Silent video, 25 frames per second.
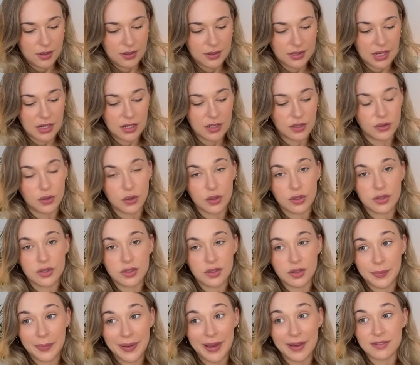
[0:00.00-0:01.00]
Ten of
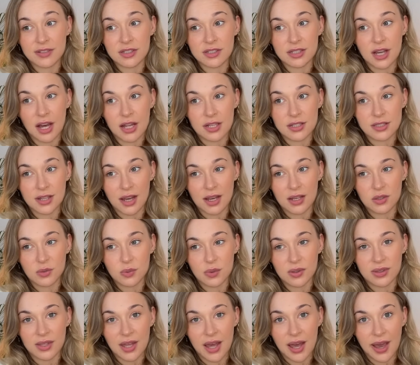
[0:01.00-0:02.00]
Swords. We have to cut ties
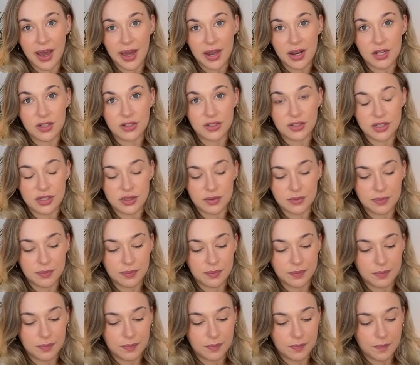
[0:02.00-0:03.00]
with that energy.
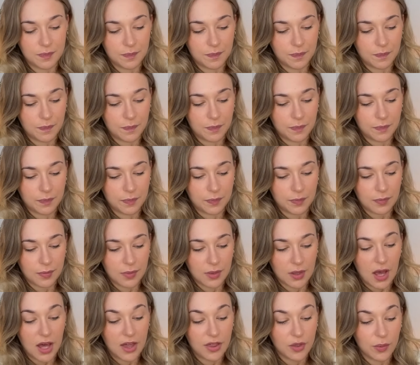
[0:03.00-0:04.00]

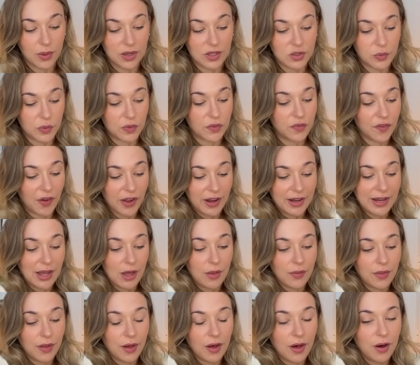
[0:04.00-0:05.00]
Otherwise, we'll find
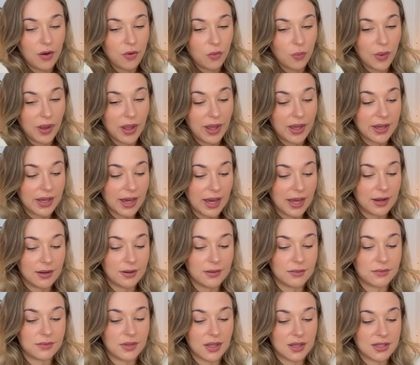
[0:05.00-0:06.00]
out the hard way
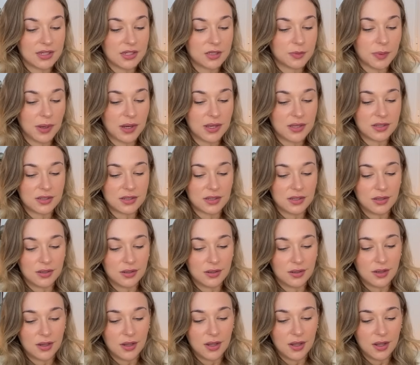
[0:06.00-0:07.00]
again that this
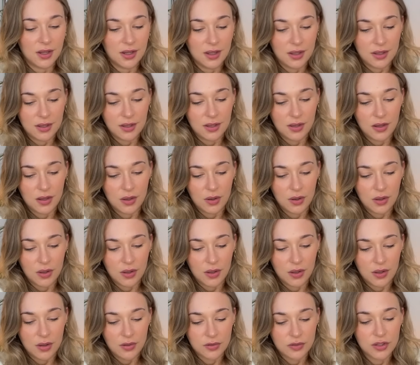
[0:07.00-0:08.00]
person
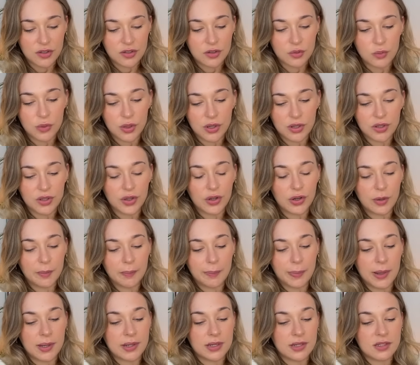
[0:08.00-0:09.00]
doesn't want your
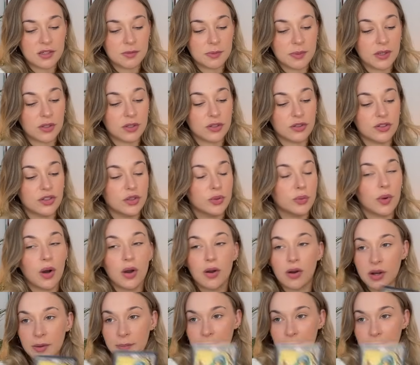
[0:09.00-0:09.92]
abundance because you are an